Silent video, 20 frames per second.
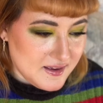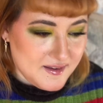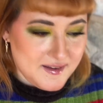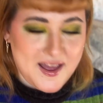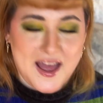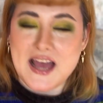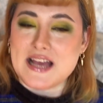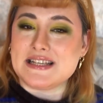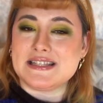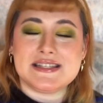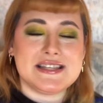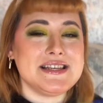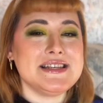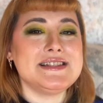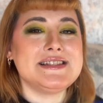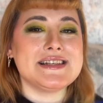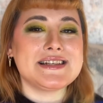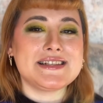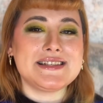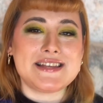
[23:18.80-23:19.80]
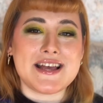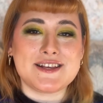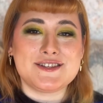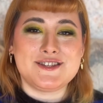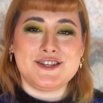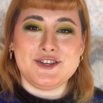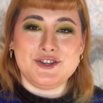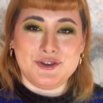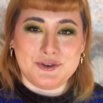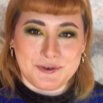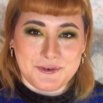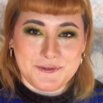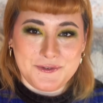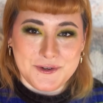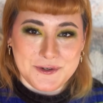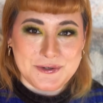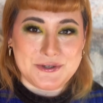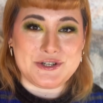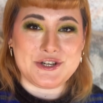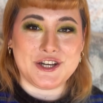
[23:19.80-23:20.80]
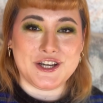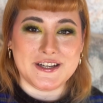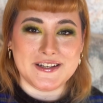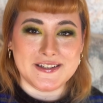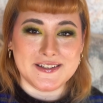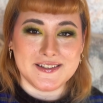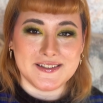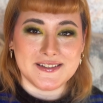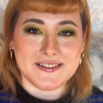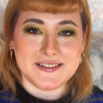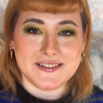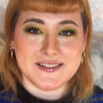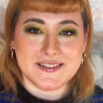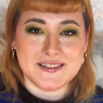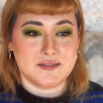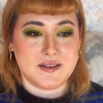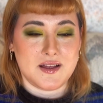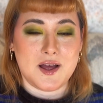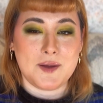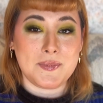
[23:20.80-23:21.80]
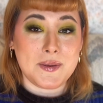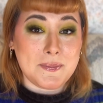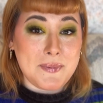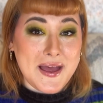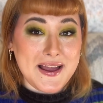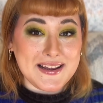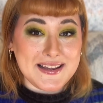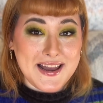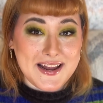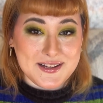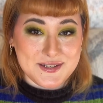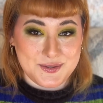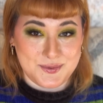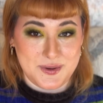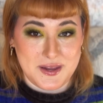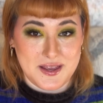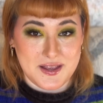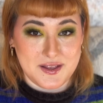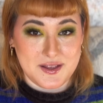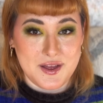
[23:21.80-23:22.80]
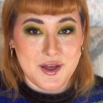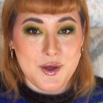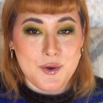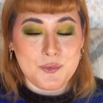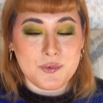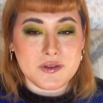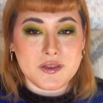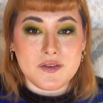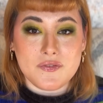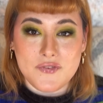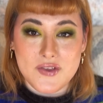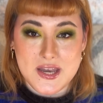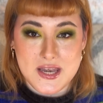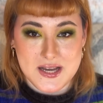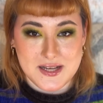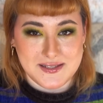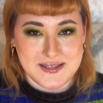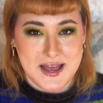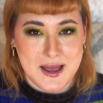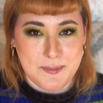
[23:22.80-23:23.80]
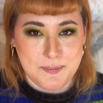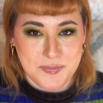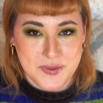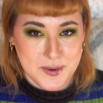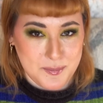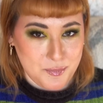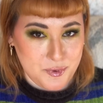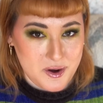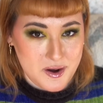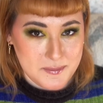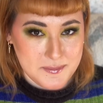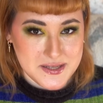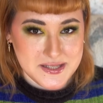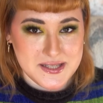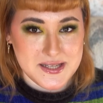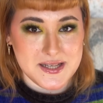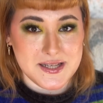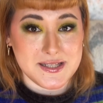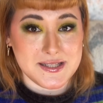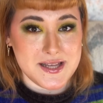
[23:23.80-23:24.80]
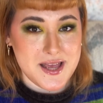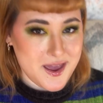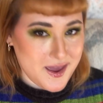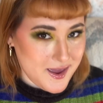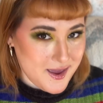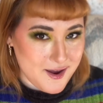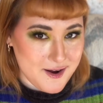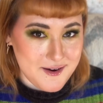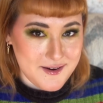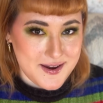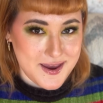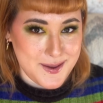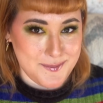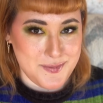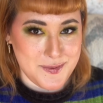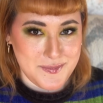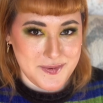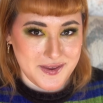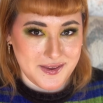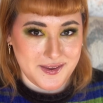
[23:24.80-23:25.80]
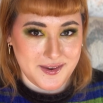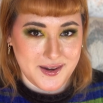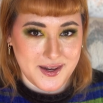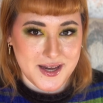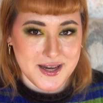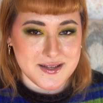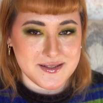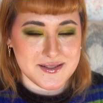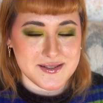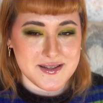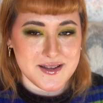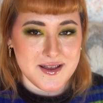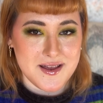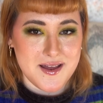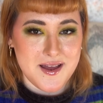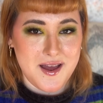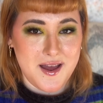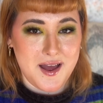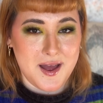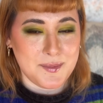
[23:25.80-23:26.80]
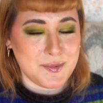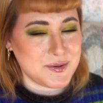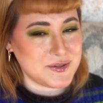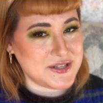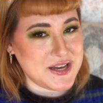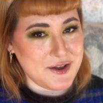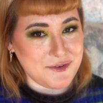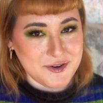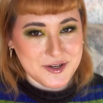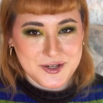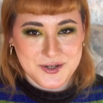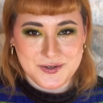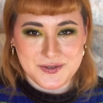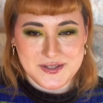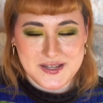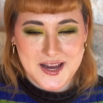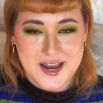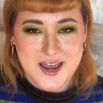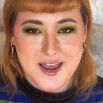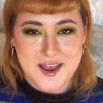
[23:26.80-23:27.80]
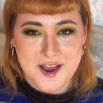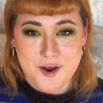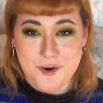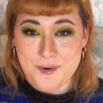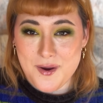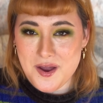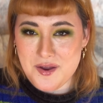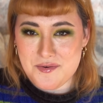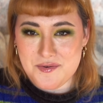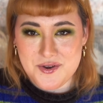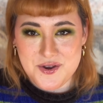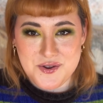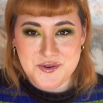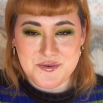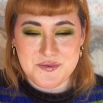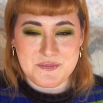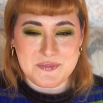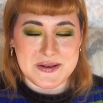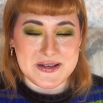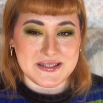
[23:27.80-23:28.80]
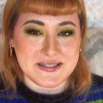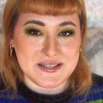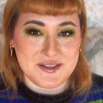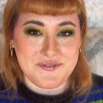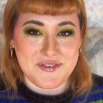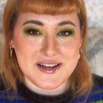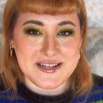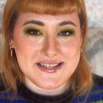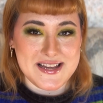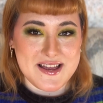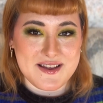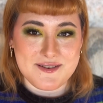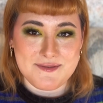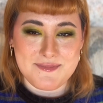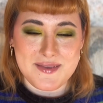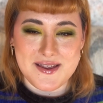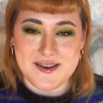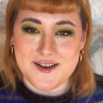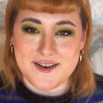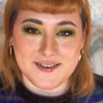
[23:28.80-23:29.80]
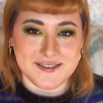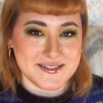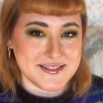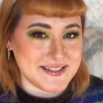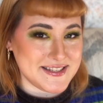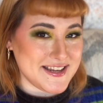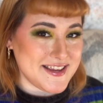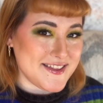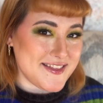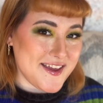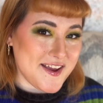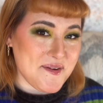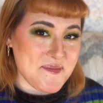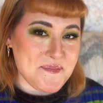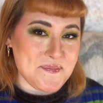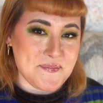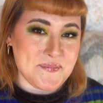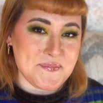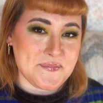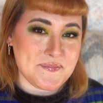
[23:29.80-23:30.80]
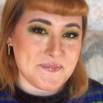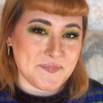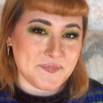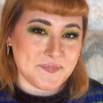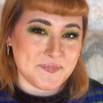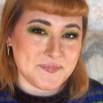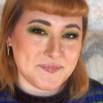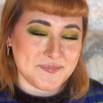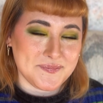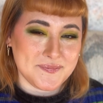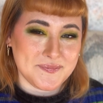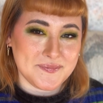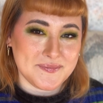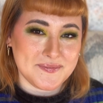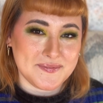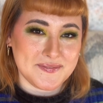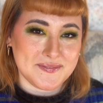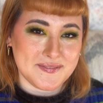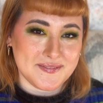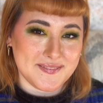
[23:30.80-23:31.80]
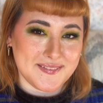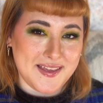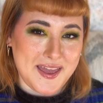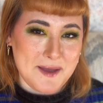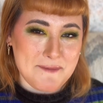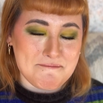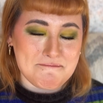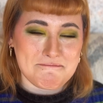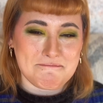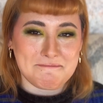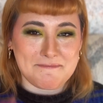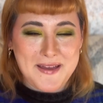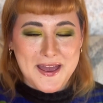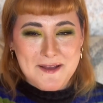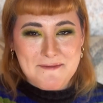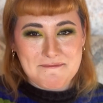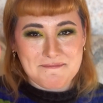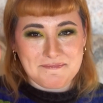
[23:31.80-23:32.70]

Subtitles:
I see success in your future. I'll be back next week with a fitness app that promises AR capabilities. I post every Tuesday around noon Pacific time, and I'll see you there. Okay, bye.